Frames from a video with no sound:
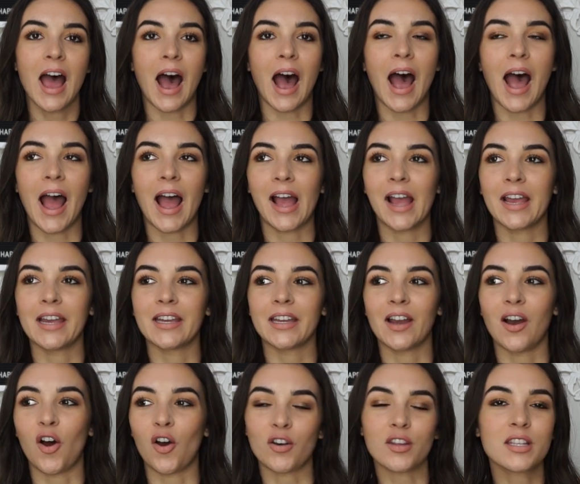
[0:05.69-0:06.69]
I
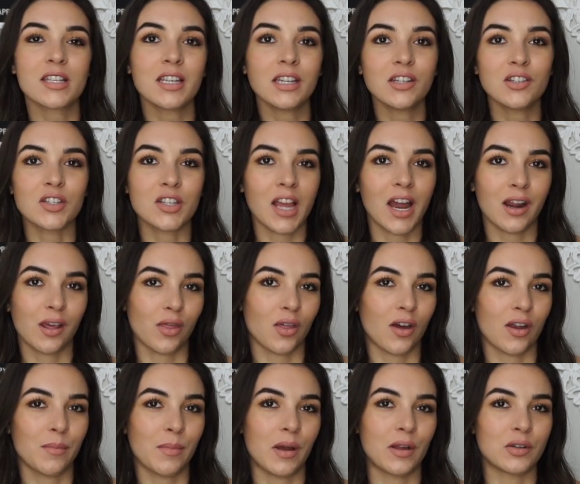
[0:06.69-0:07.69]
honestly just kind of
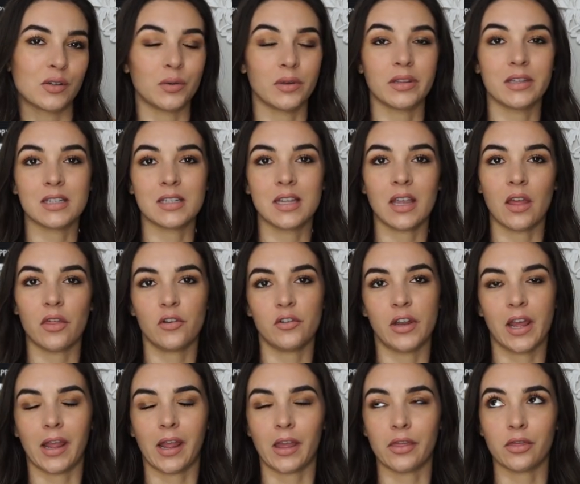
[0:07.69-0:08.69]
thought about doing this the other
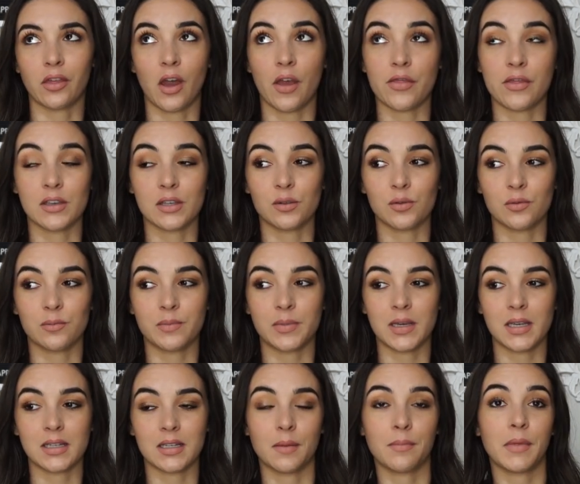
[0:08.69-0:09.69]
day and thought this would
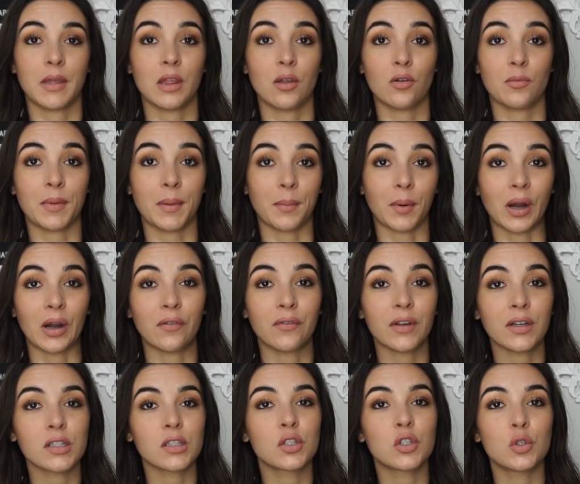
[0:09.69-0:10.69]
be something that would be
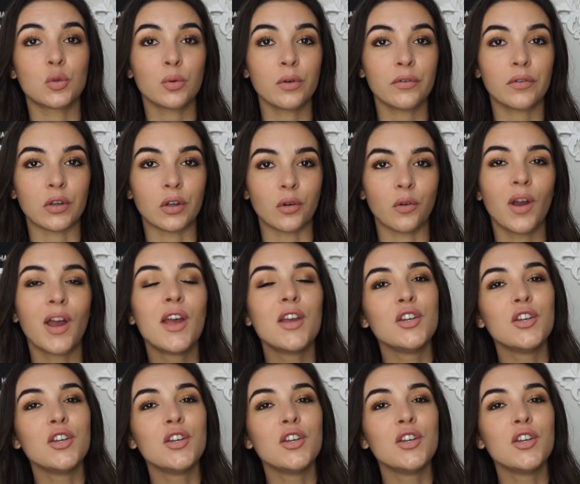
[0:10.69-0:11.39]
perfect to review.